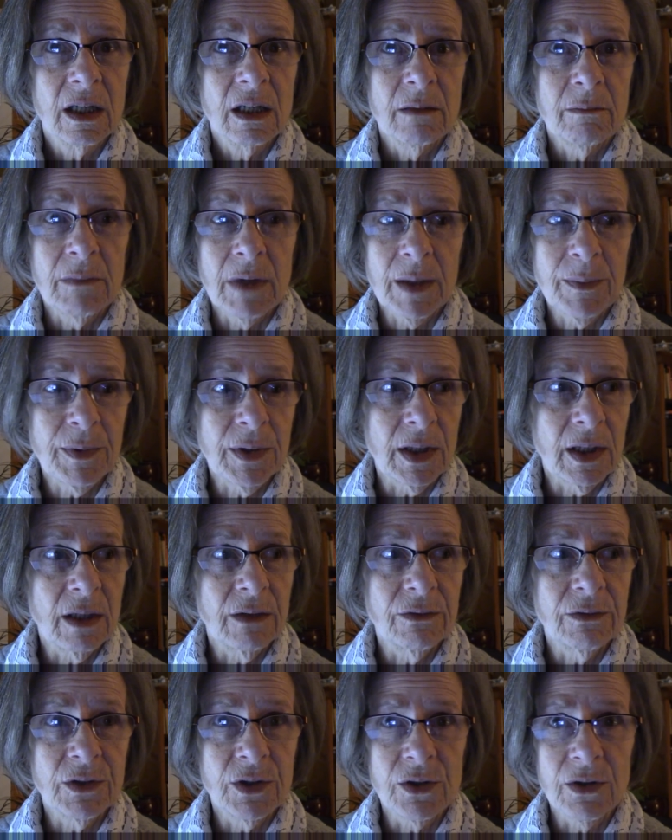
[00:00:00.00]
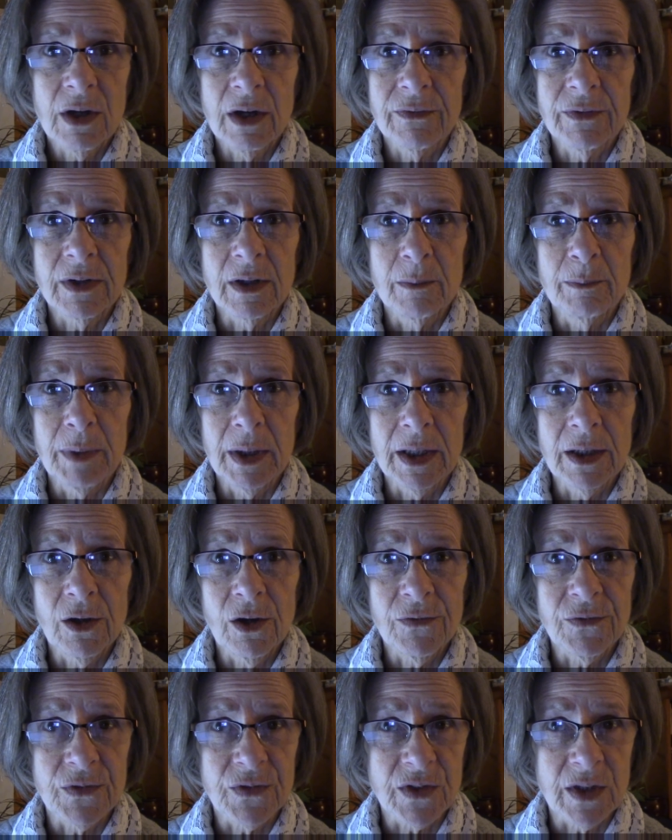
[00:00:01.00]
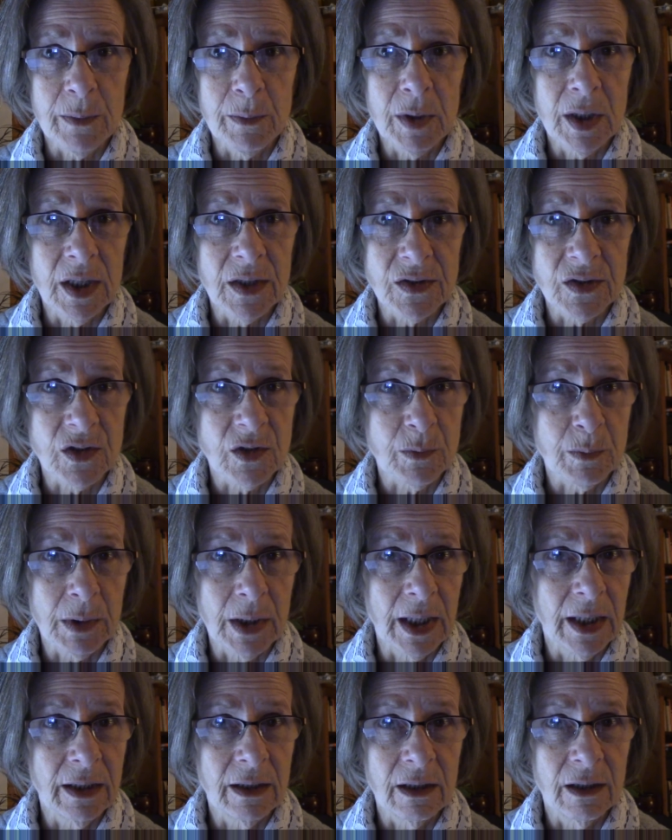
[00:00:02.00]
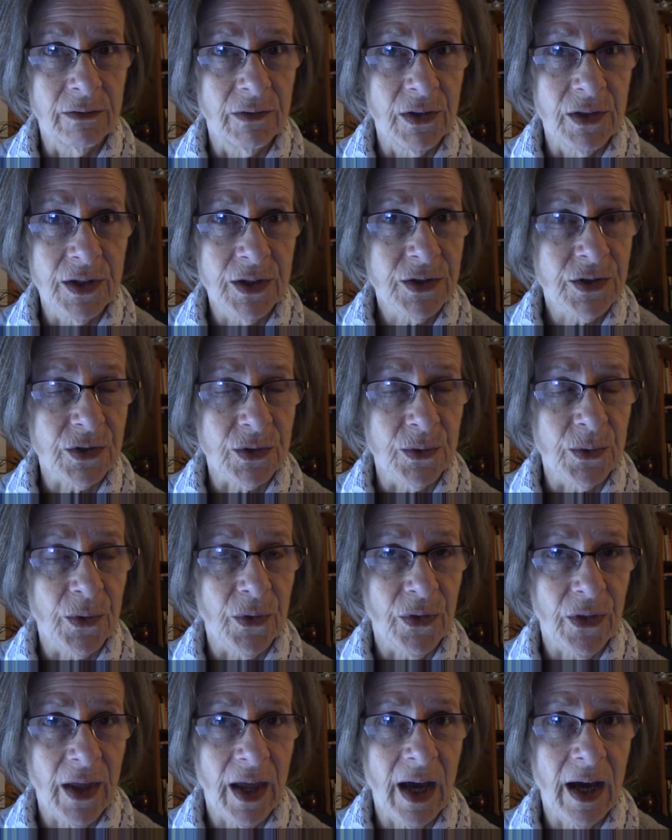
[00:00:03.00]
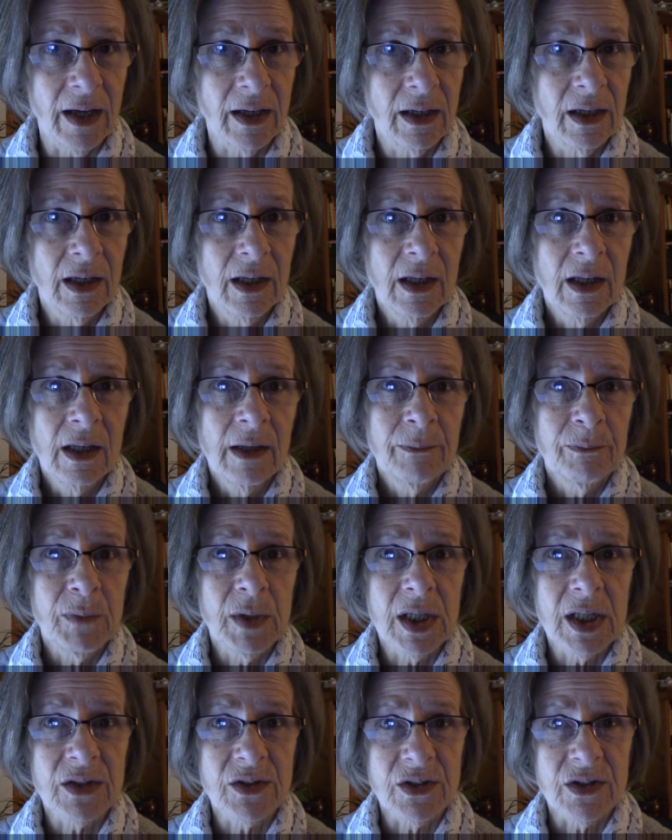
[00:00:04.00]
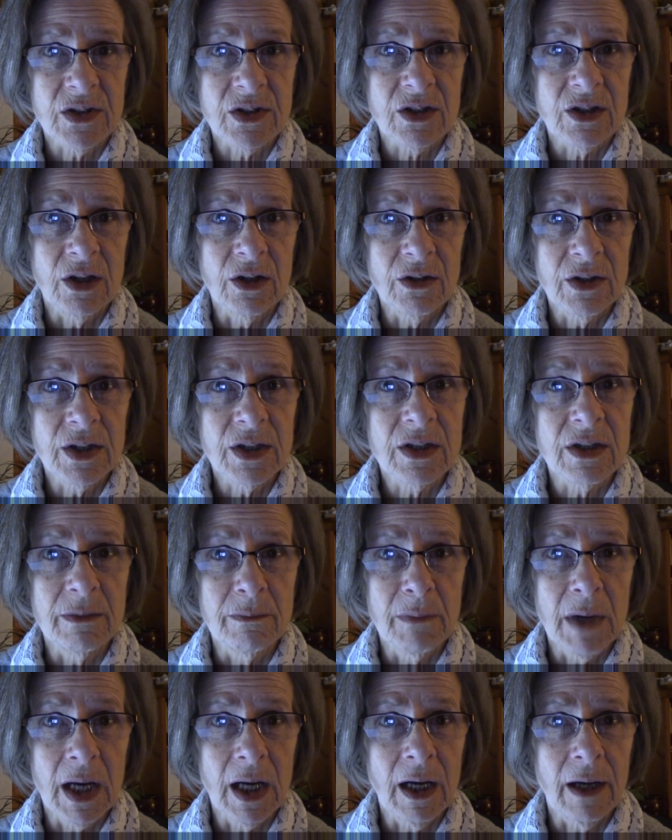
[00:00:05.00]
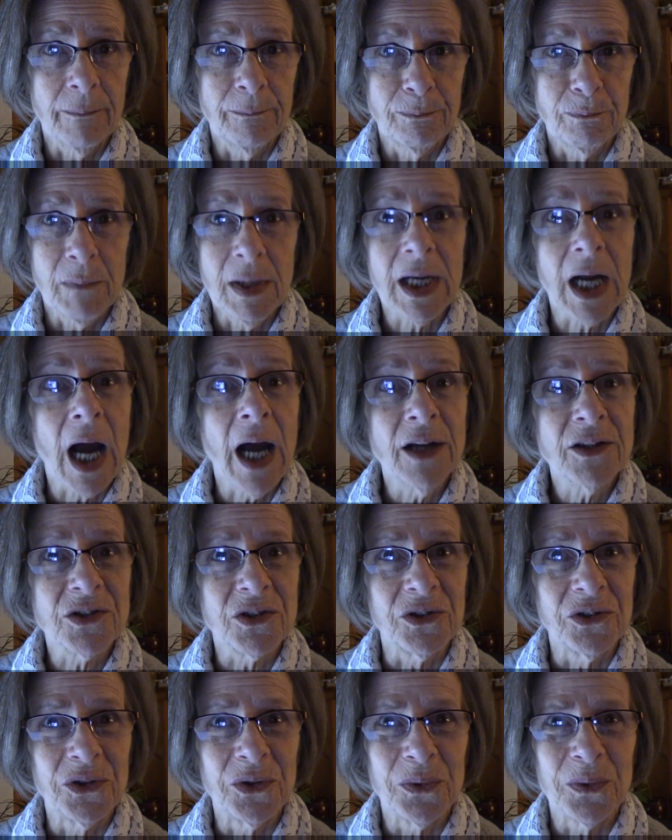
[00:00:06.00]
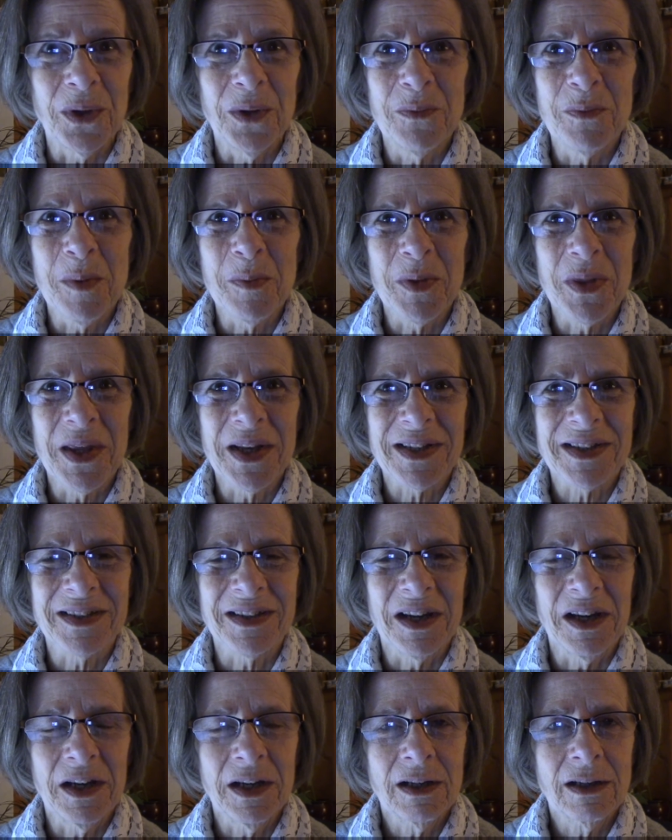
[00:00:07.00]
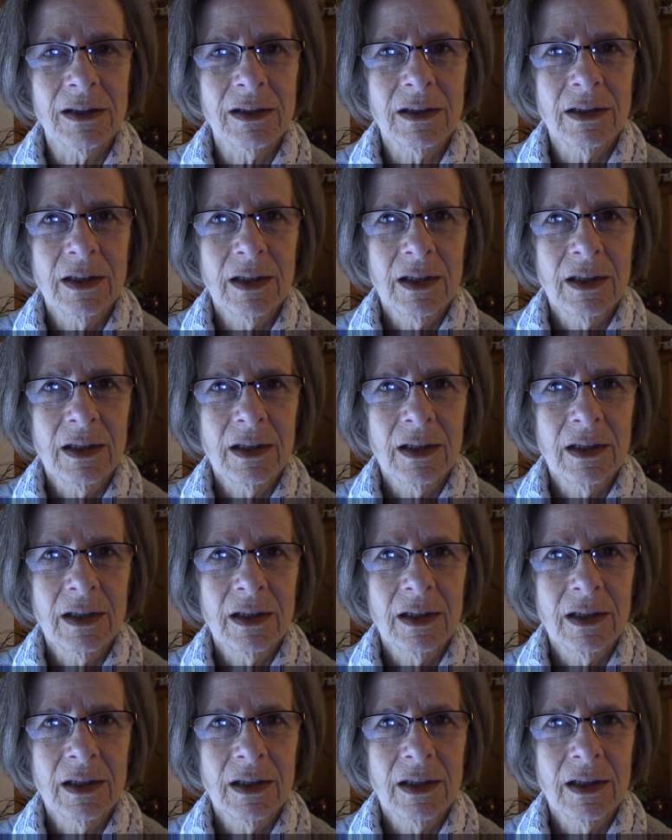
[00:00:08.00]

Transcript: maybe even you're having a bite off of somebody else's plate of a this or a that because it's starting to make eyes at you. Oh, remember that saying?